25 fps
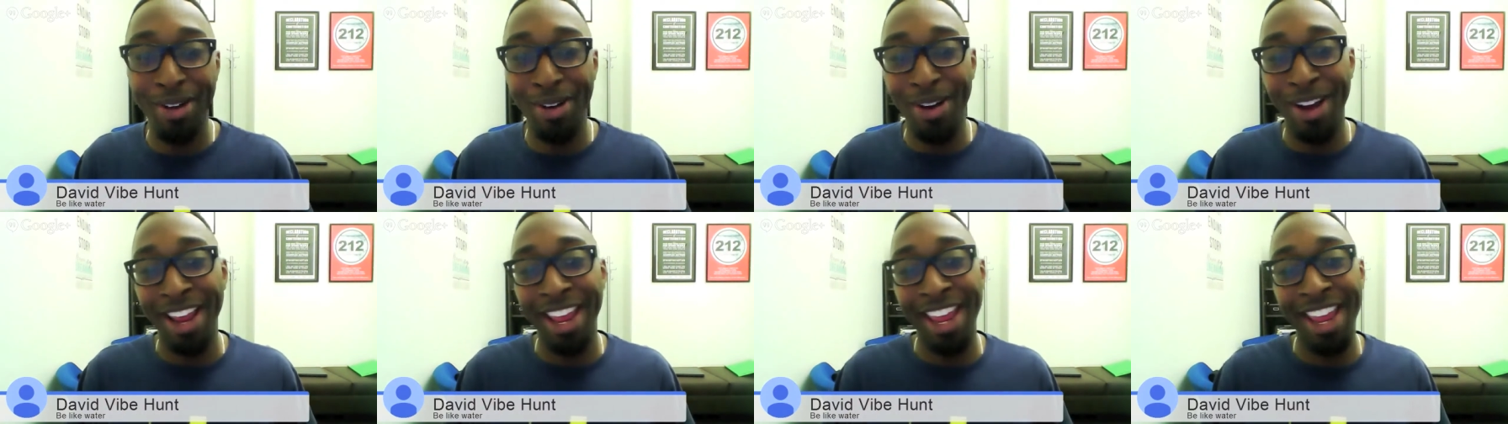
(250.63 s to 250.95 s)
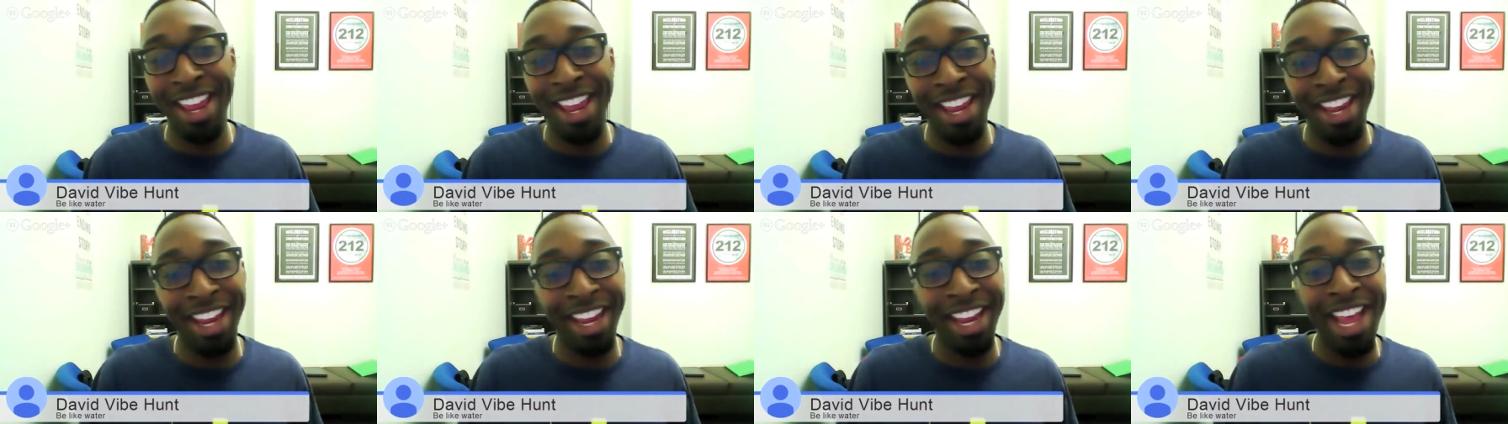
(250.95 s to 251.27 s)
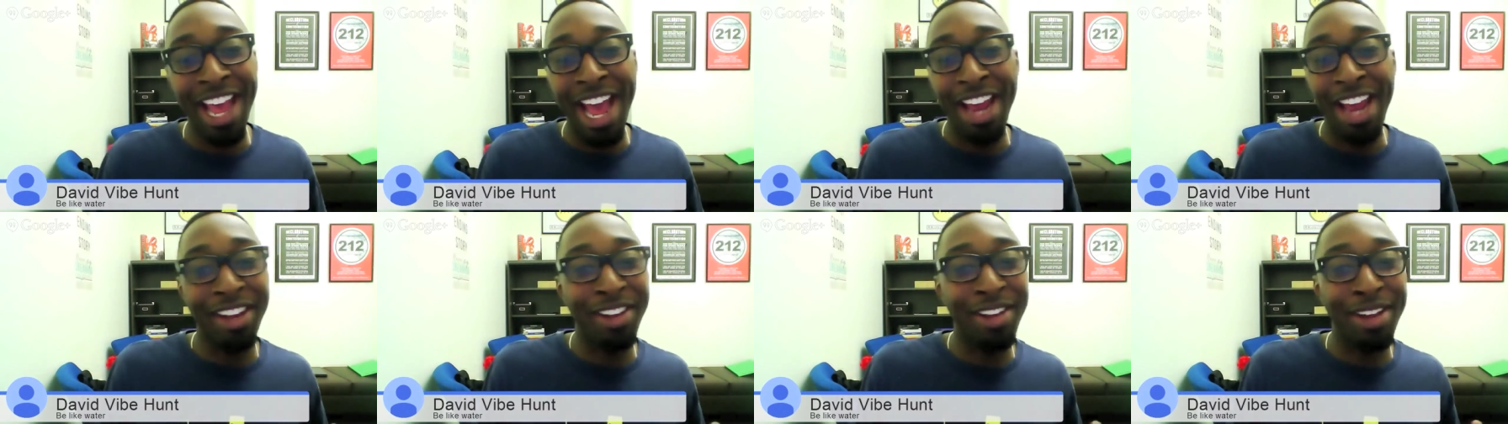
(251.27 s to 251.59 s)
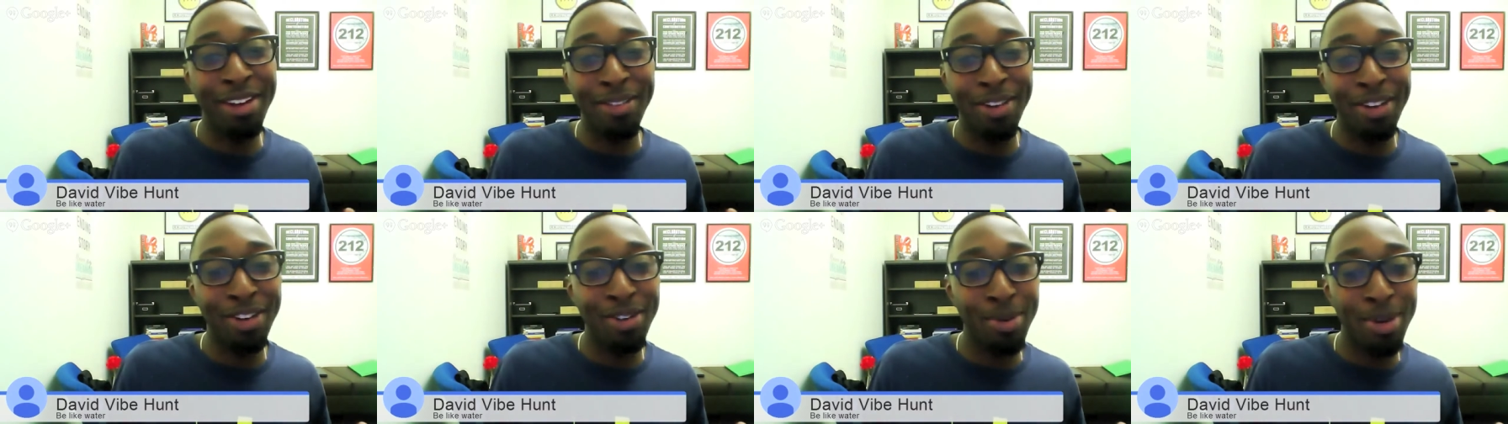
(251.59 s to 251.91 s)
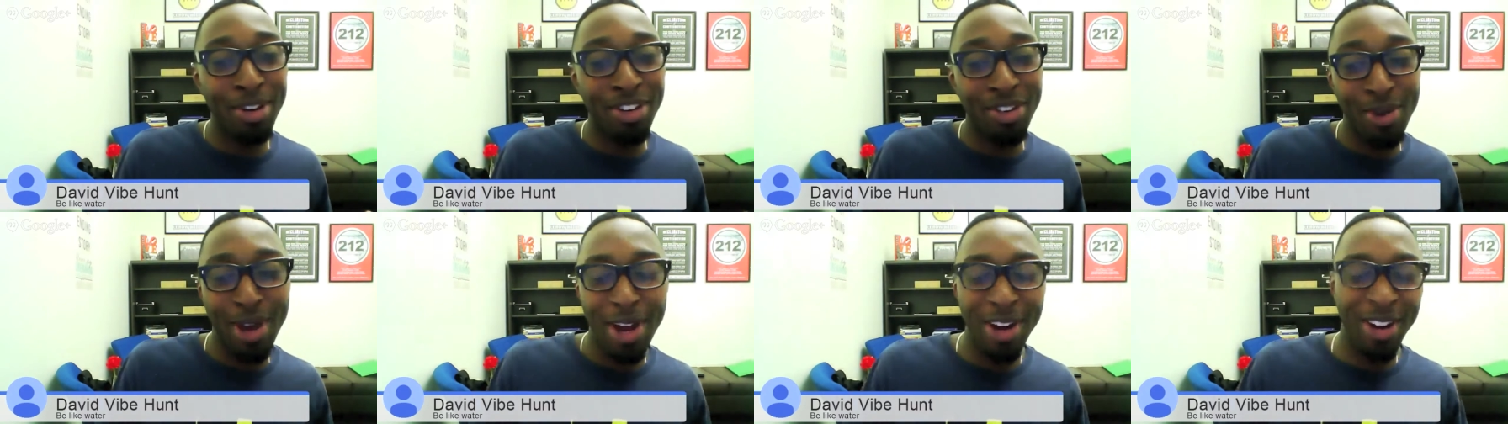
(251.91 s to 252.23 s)
Or hey, I'd love to
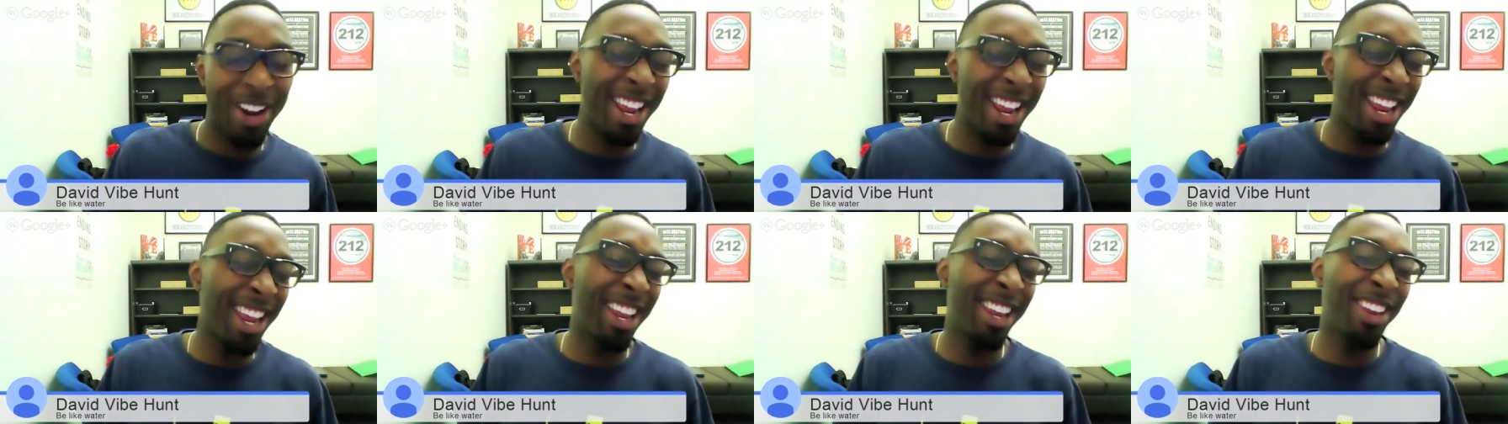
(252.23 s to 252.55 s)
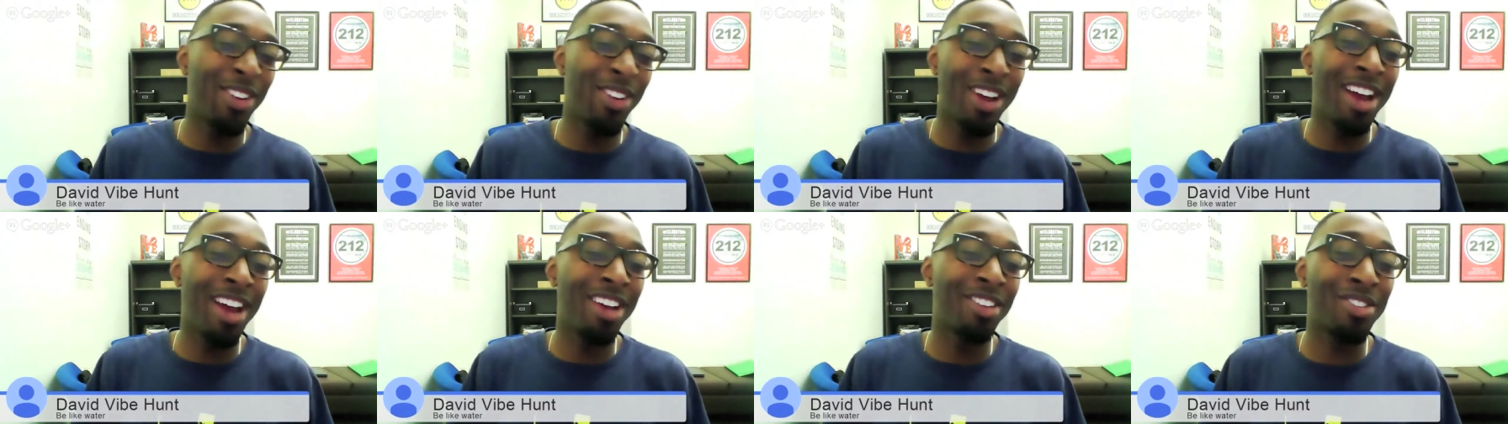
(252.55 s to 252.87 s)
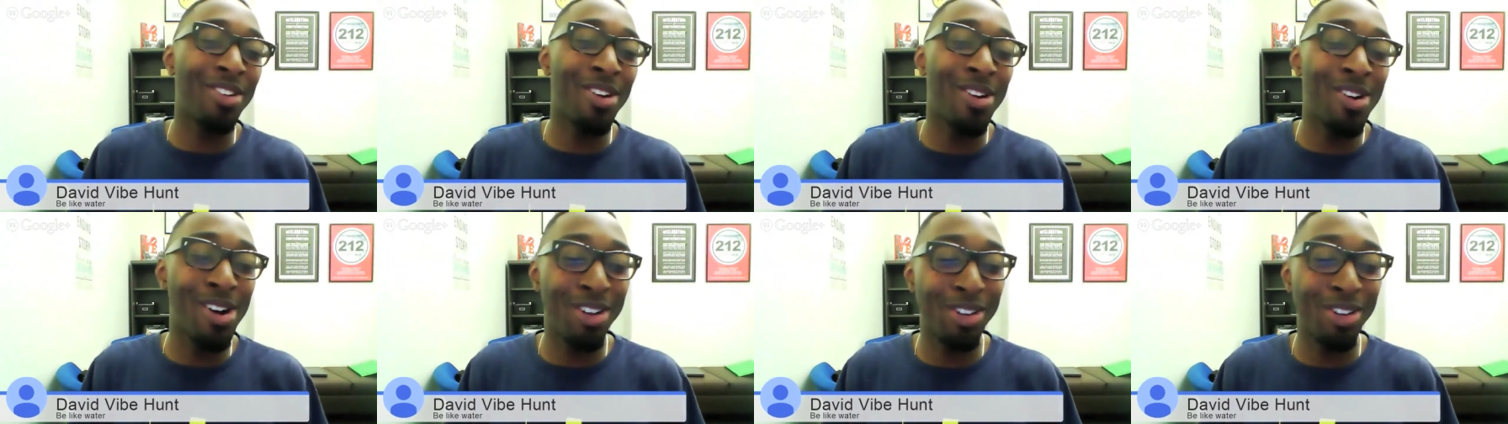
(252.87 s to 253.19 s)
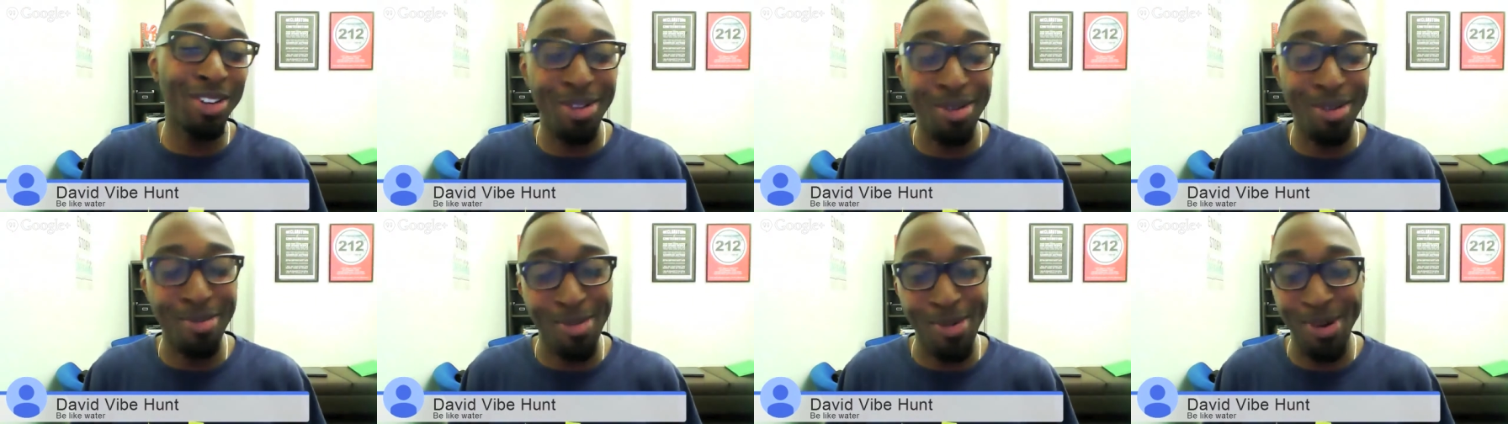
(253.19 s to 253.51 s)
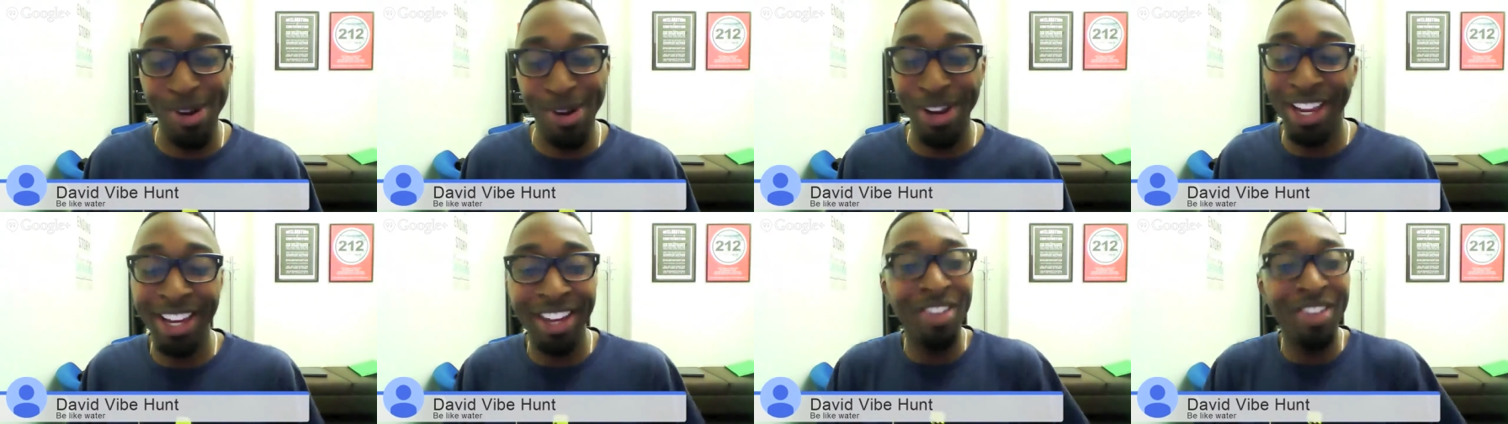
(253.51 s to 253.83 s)
tweet you out. Or hey, you guys are awesome.
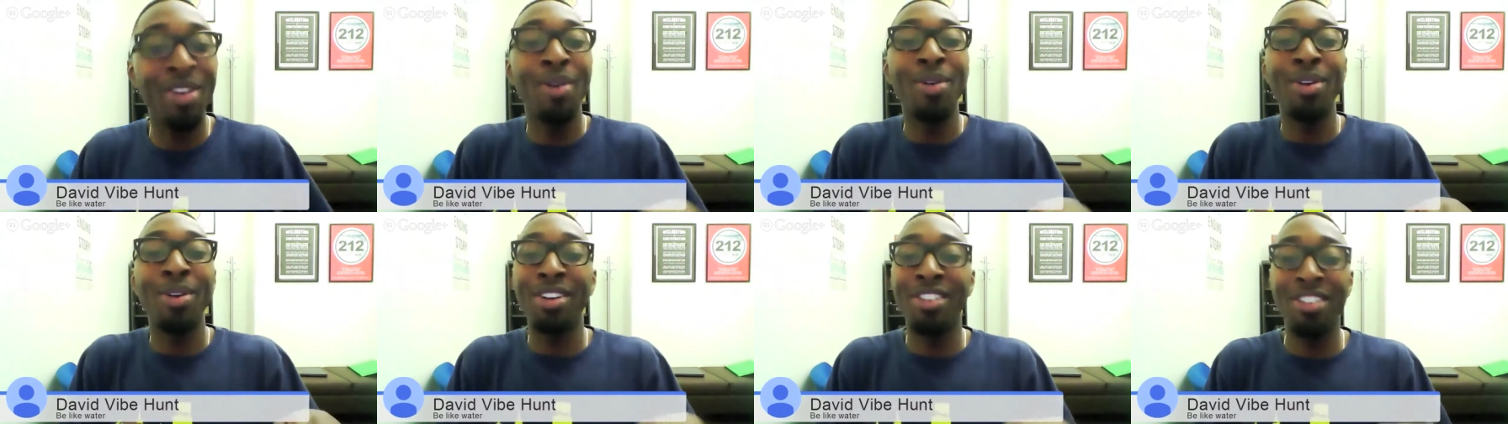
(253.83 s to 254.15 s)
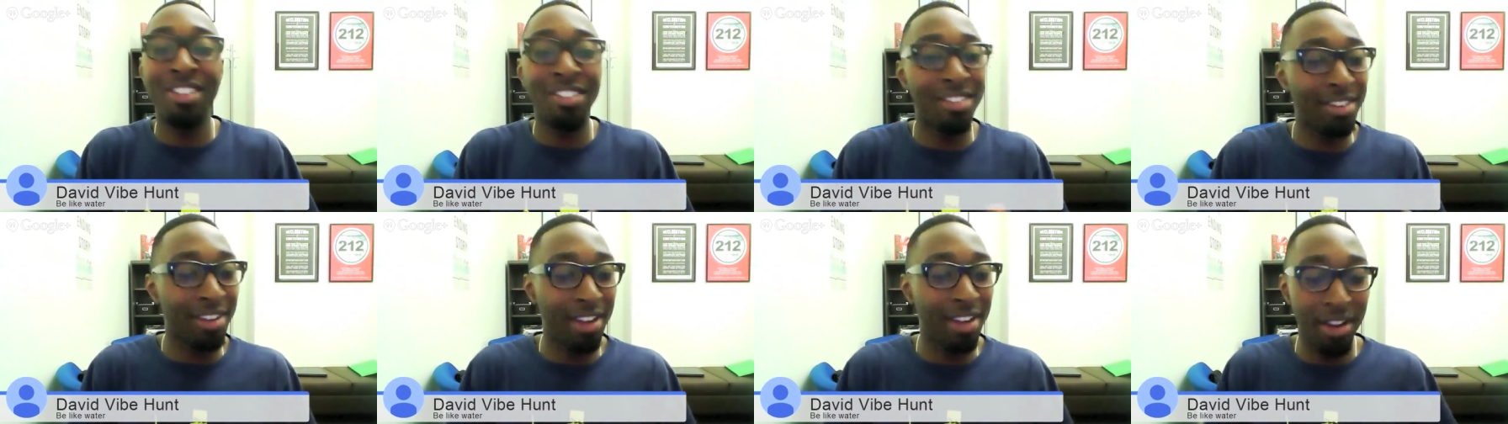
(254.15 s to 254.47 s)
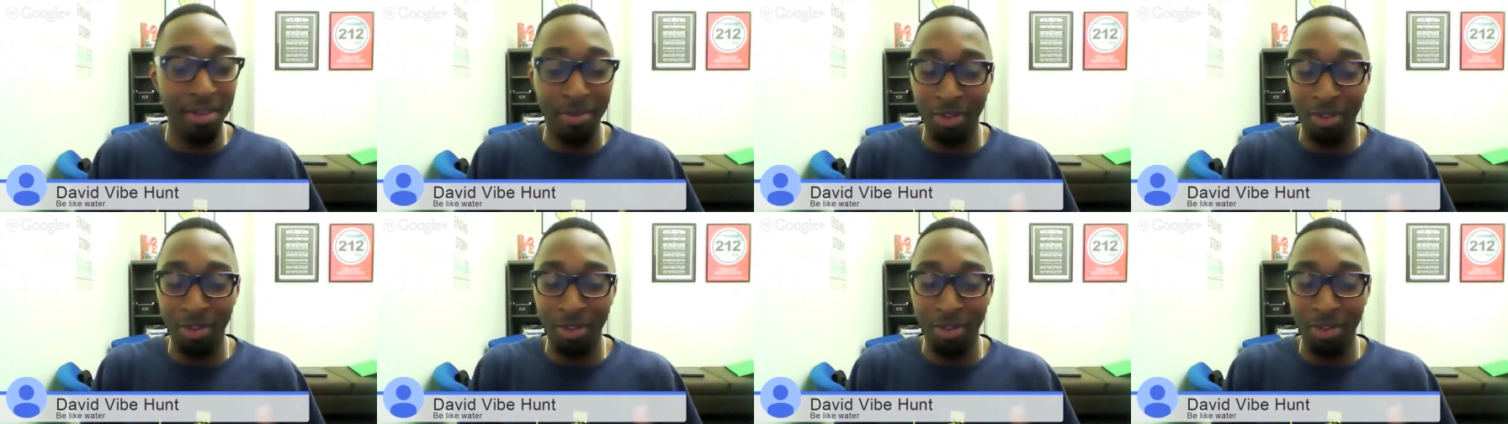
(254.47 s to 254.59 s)
Or you know, and just